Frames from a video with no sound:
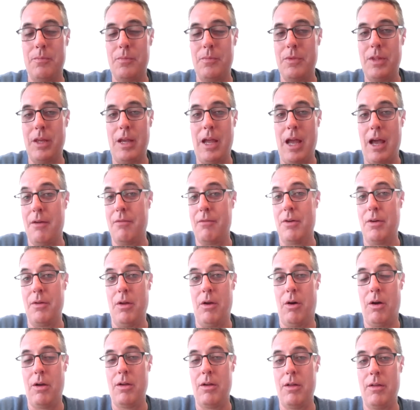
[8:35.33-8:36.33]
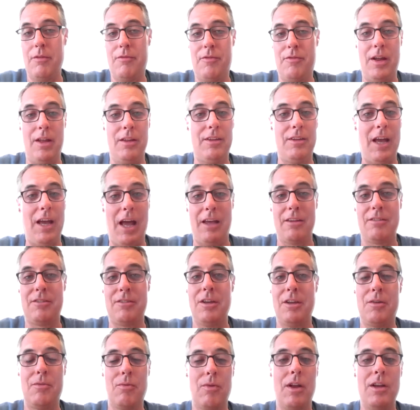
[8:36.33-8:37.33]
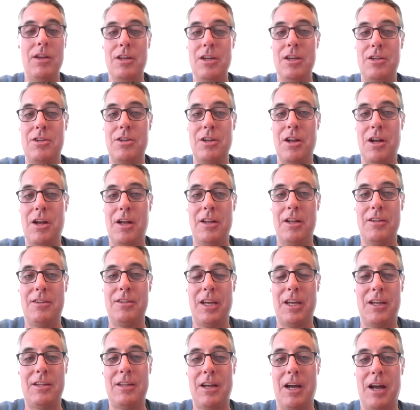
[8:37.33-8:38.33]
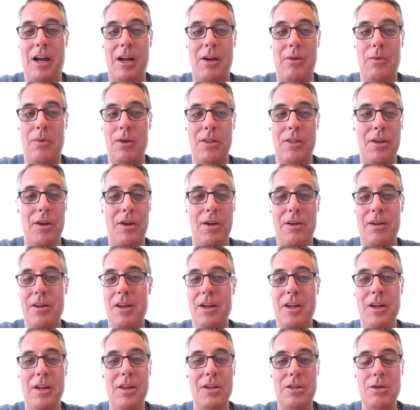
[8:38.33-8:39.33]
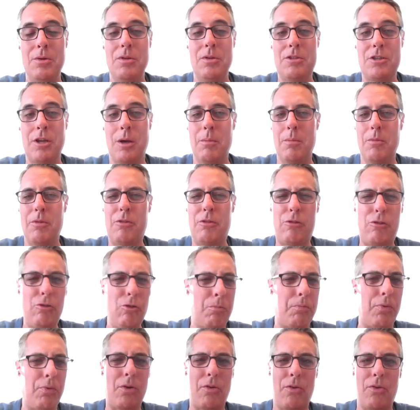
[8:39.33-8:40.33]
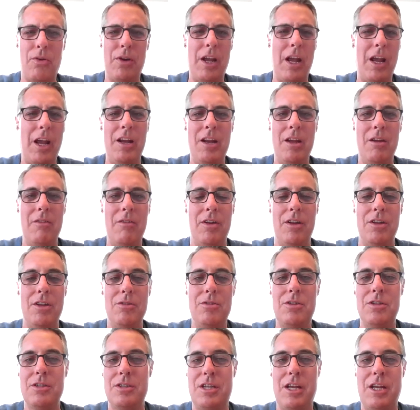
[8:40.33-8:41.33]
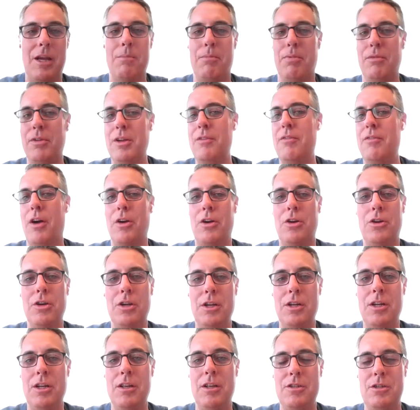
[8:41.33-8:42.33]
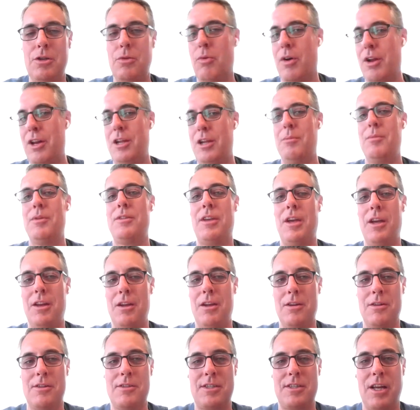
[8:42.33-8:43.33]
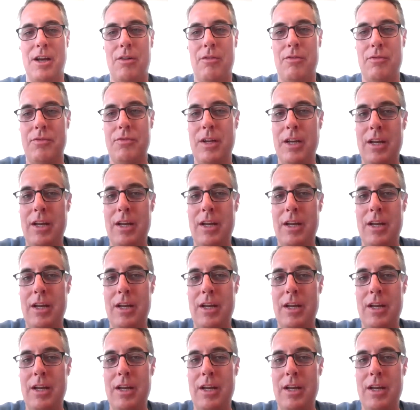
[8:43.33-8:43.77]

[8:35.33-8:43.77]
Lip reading: they have a fantastic rendition on TikTok where they're doing something super creative and you just can't believe how good it is. You want to imitate it yourself.